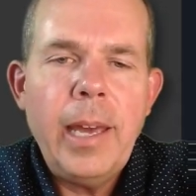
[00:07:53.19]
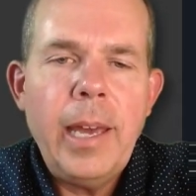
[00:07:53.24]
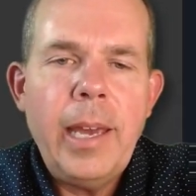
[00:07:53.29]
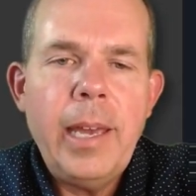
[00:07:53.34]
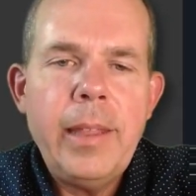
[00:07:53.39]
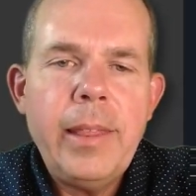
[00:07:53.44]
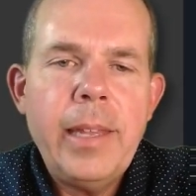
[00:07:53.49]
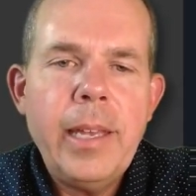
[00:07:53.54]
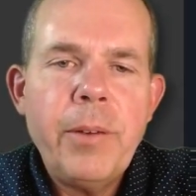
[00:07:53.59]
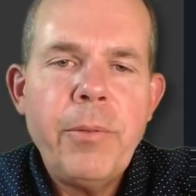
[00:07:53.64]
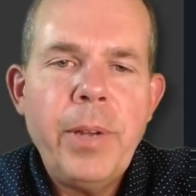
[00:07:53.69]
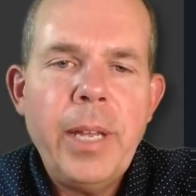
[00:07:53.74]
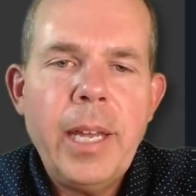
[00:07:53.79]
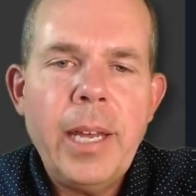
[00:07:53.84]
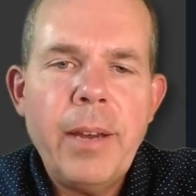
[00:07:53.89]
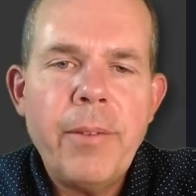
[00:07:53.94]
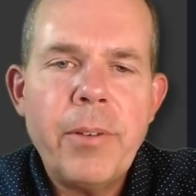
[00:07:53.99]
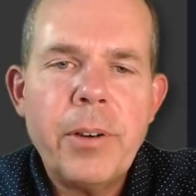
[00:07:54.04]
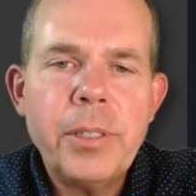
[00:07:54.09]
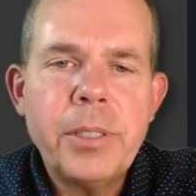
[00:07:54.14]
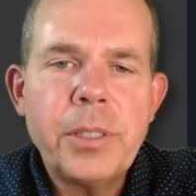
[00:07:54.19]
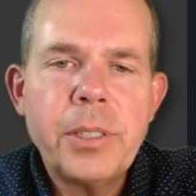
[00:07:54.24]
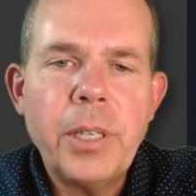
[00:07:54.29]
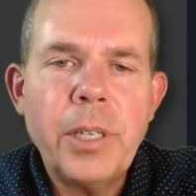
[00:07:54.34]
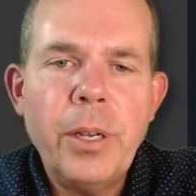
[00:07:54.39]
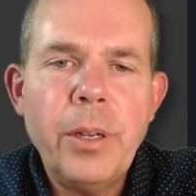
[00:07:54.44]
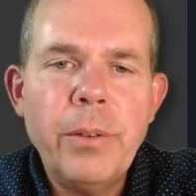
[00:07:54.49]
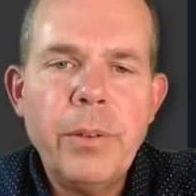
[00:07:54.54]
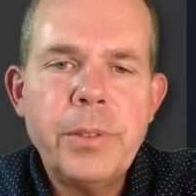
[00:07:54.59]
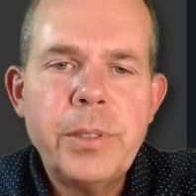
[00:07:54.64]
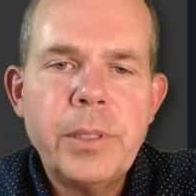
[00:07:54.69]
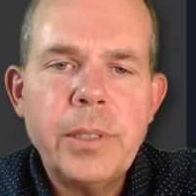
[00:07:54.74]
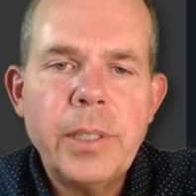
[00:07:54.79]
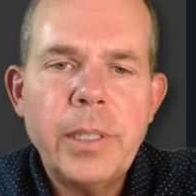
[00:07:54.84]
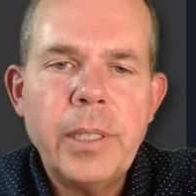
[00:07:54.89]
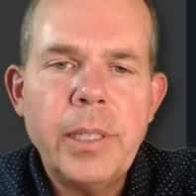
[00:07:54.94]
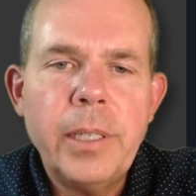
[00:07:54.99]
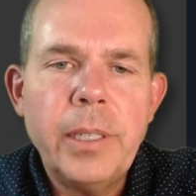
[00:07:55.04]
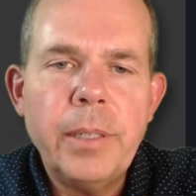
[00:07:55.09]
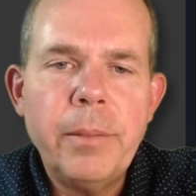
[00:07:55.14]
And then we have ourselves
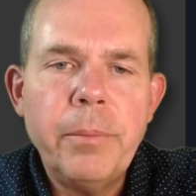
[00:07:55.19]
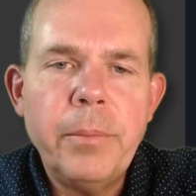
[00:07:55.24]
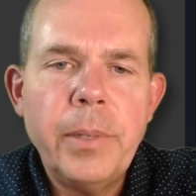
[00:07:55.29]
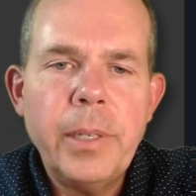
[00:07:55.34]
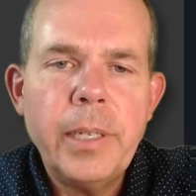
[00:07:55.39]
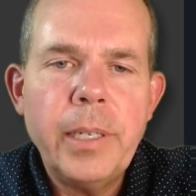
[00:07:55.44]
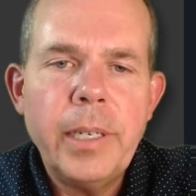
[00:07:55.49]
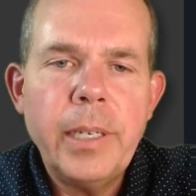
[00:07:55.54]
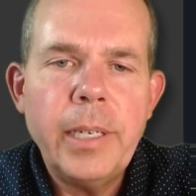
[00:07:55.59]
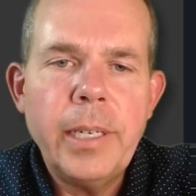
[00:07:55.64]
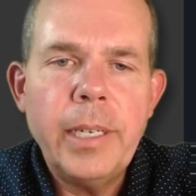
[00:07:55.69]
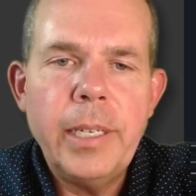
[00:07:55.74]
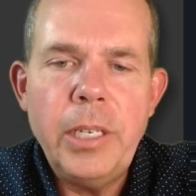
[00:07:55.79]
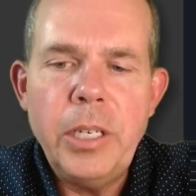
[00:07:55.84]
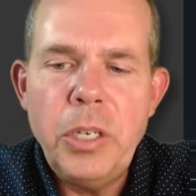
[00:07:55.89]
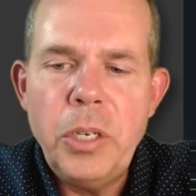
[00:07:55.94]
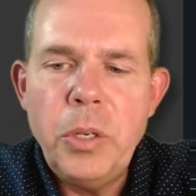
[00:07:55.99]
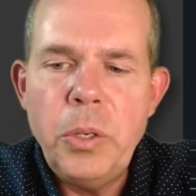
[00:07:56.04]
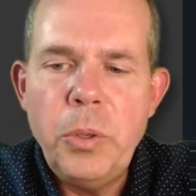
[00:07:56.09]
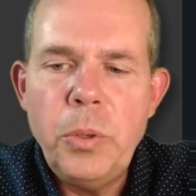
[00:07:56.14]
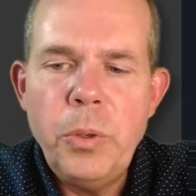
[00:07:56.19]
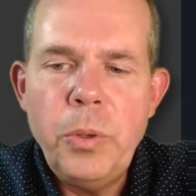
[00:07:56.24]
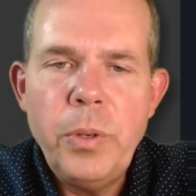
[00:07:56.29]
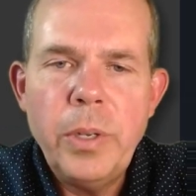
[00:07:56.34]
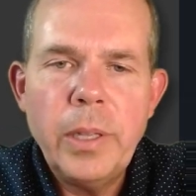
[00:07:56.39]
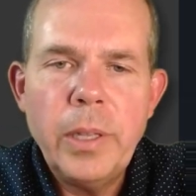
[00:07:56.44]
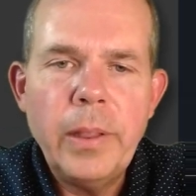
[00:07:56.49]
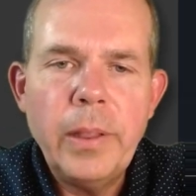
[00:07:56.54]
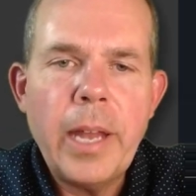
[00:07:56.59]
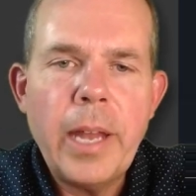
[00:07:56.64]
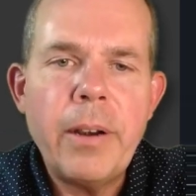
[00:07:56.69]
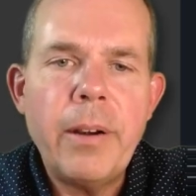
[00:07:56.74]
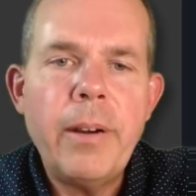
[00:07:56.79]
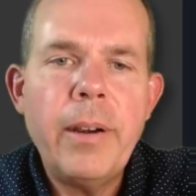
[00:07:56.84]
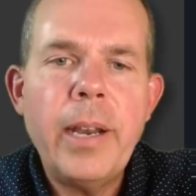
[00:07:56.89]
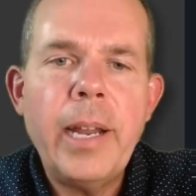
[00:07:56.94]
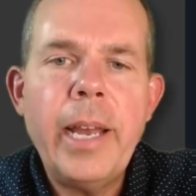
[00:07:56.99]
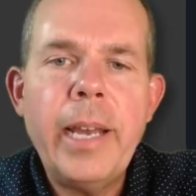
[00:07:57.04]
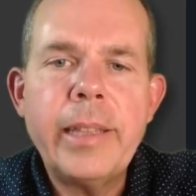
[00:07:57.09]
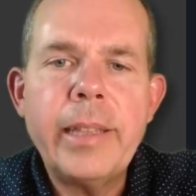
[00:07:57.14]
a new
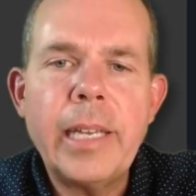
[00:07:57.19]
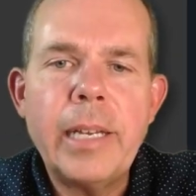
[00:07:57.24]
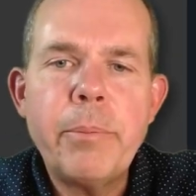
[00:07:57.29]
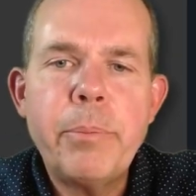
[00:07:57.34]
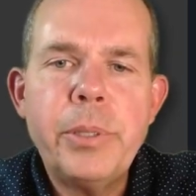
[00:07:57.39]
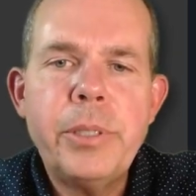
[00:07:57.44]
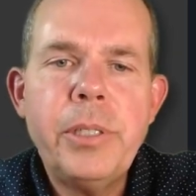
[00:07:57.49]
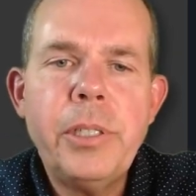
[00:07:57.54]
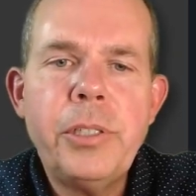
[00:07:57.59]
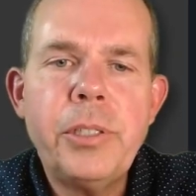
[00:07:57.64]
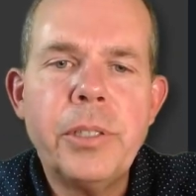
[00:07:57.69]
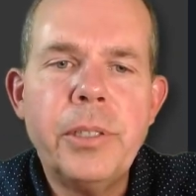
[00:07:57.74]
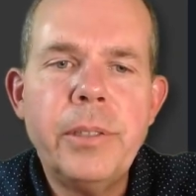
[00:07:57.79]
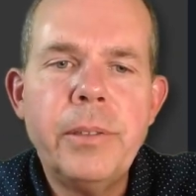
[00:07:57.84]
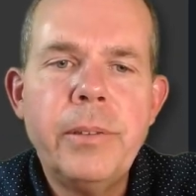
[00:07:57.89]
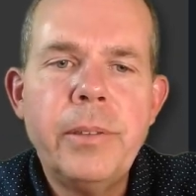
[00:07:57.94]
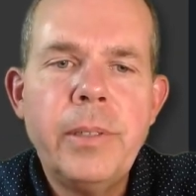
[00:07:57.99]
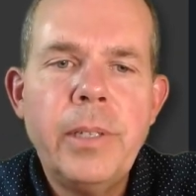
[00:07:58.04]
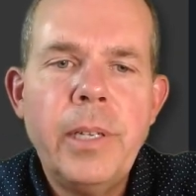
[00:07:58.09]
letter at that position.